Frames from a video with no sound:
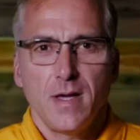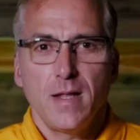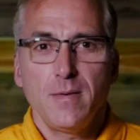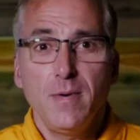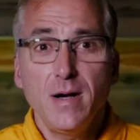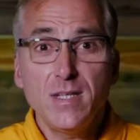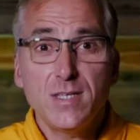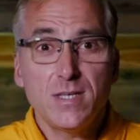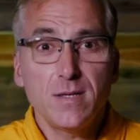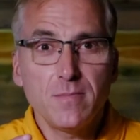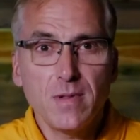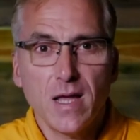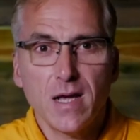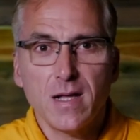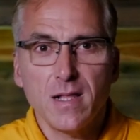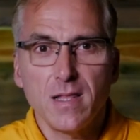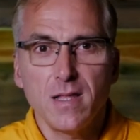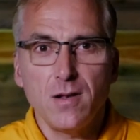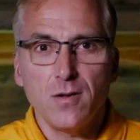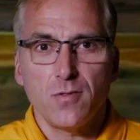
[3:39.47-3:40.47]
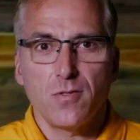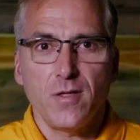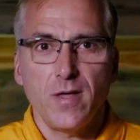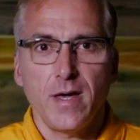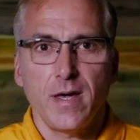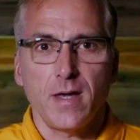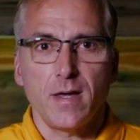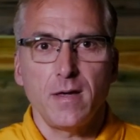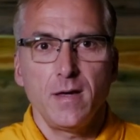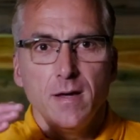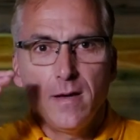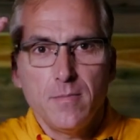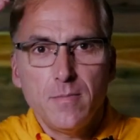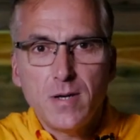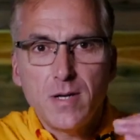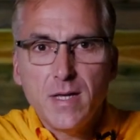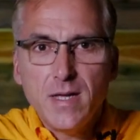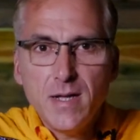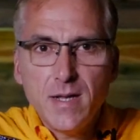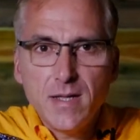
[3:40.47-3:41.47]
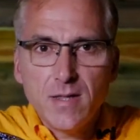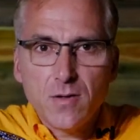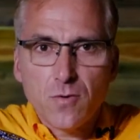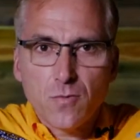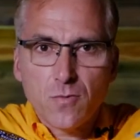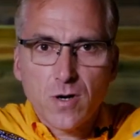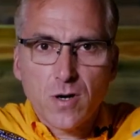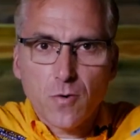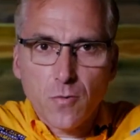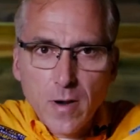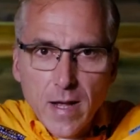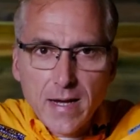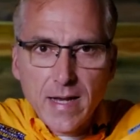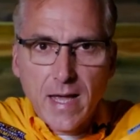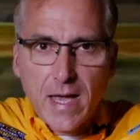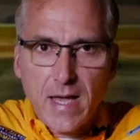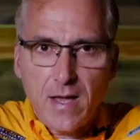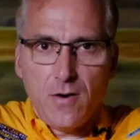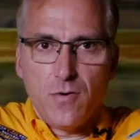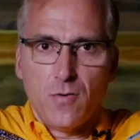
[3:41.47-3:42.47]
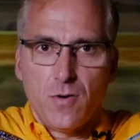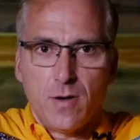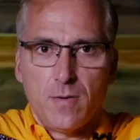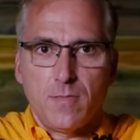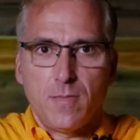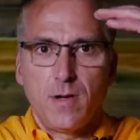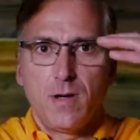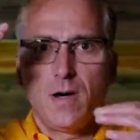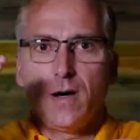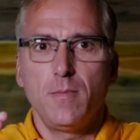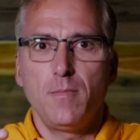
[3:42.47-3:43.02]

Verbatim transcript: It might seem like a little thing, but getting the correct headroom